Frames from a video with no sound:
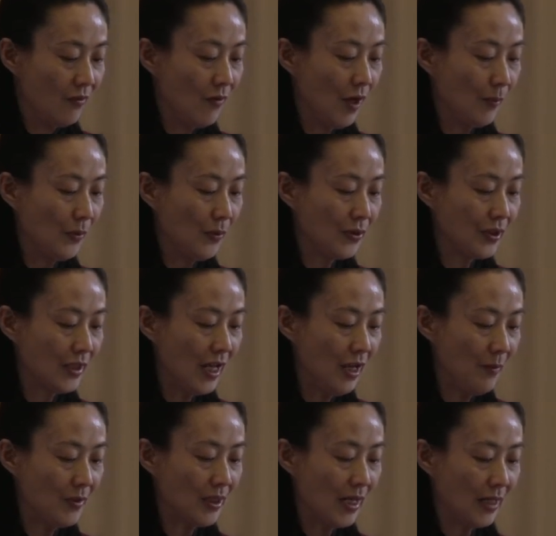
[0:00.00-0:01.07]
While Booth
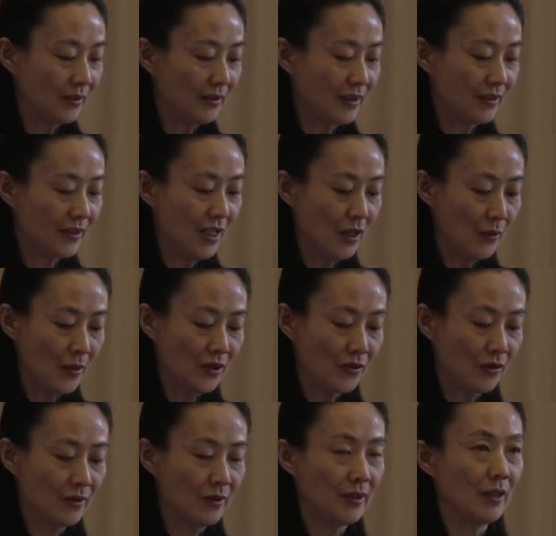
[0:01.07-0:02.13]
aims at
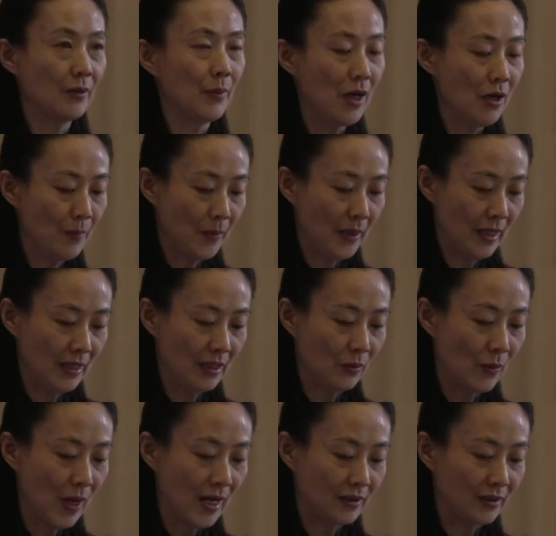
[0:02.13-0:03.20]
distinguishing the
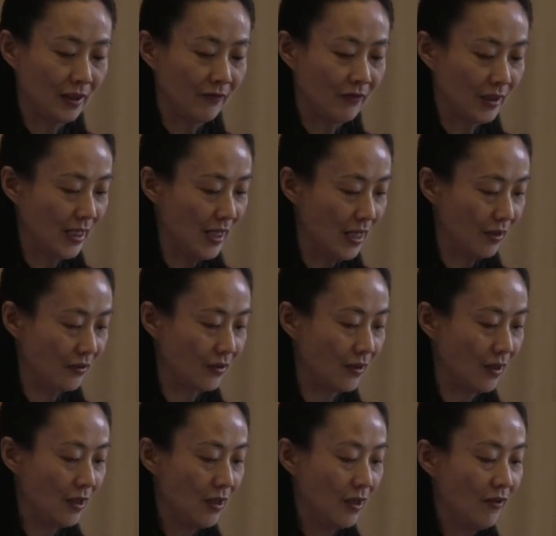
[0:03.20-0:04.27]
role-playing writer of a text
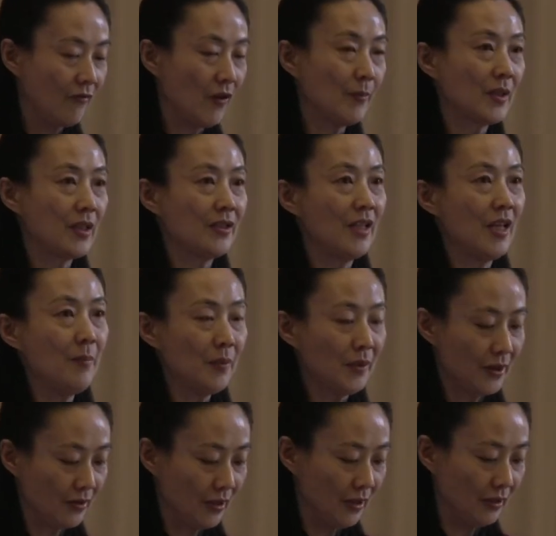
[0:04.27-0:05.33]
from the same
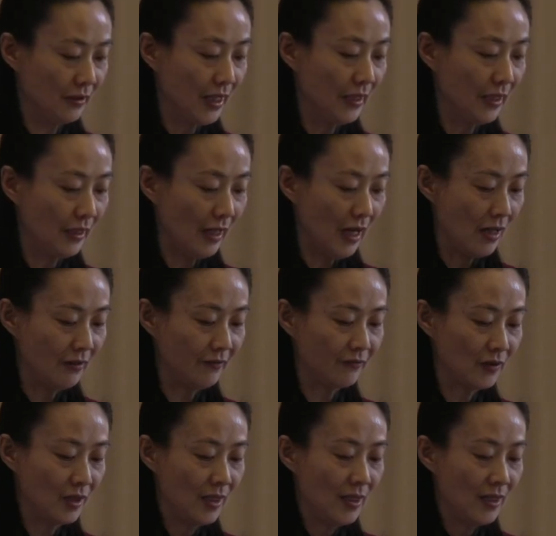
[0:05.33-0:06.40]
person in daily life
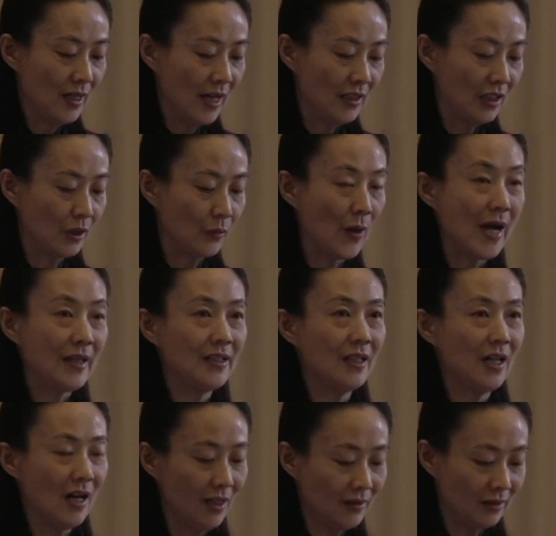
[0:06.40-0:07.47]
and in
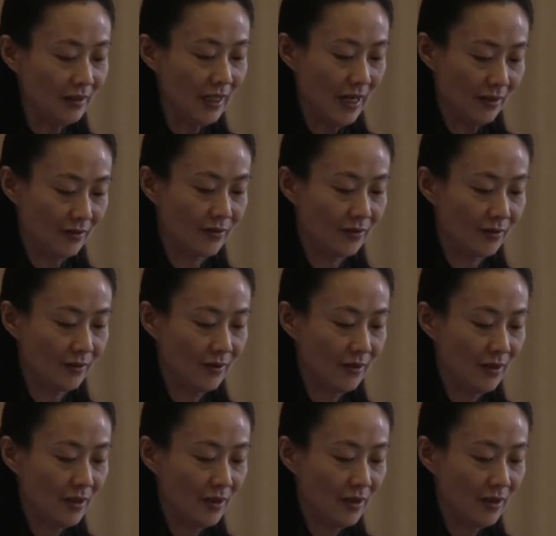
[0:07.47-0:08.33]
writing other texts,